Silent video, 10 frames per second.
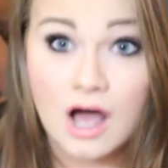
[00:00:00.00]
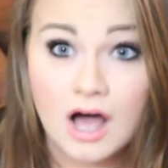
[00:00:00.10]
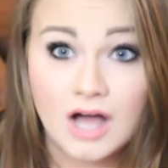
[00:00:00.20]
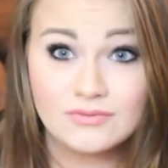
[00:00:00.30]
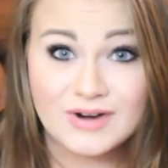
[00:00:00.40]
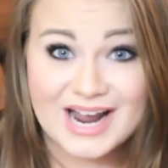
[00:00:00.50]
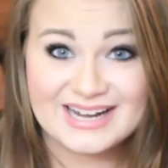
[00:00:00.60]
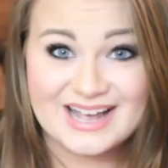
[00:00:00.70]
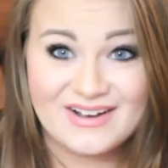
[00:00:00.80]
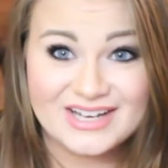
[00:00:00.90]
All right,
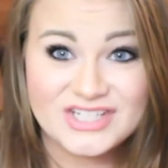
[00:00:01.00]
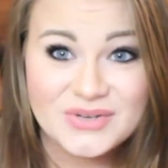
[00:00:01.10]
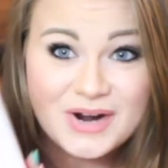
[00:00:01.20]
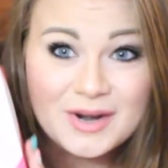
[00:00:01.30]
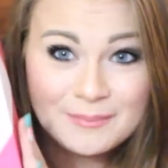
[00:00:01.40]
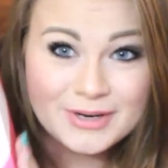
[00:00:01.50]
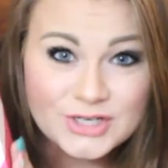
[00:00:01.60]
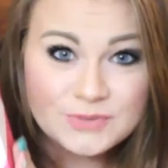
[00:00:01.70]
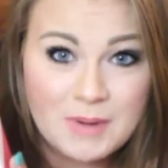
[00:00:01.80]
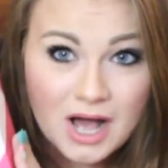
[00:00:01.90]
now on to our
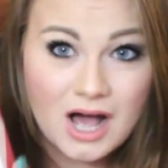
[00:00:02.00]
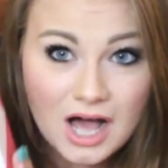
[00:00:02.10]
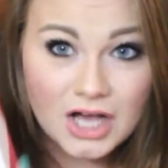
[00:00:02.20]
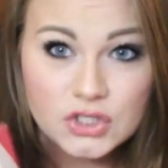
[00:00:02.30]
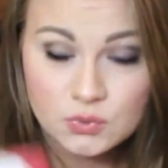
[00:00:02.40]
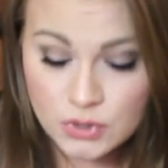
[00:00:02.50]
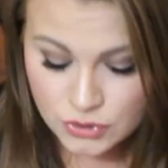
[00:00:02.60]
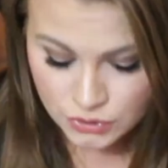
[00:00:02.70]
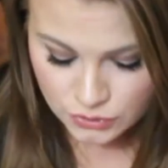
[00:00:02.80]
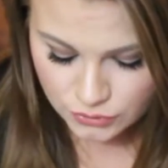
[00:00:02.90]
Birchbox.
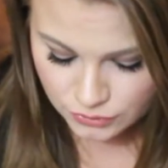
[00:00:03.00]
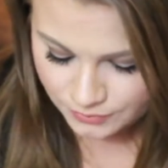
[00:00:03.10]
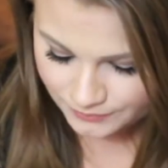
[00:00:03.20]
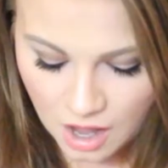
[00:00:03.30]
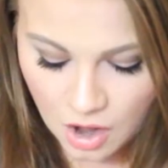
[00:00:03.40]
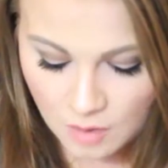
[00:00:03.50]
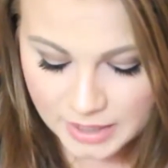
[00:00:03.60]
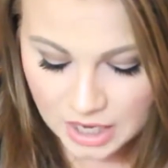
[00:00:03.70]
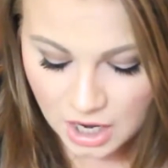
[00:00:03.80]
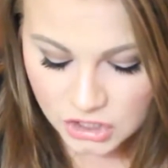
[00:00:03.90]
Woo! Oh
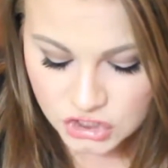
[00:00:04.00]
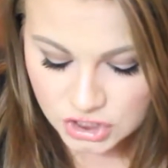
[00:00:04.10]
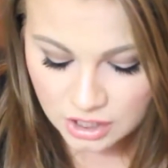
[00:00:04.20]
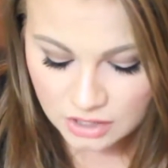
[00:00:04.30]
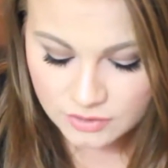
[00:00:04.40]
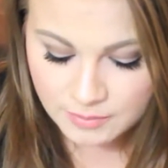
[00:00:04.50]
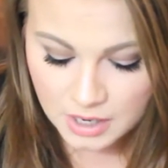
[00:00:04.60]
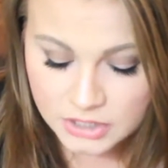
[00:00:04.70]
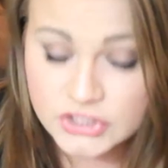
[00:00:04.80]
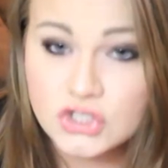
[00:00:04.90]
my gosh, y'all, the
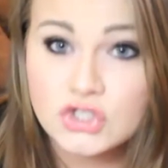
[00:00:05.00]
box is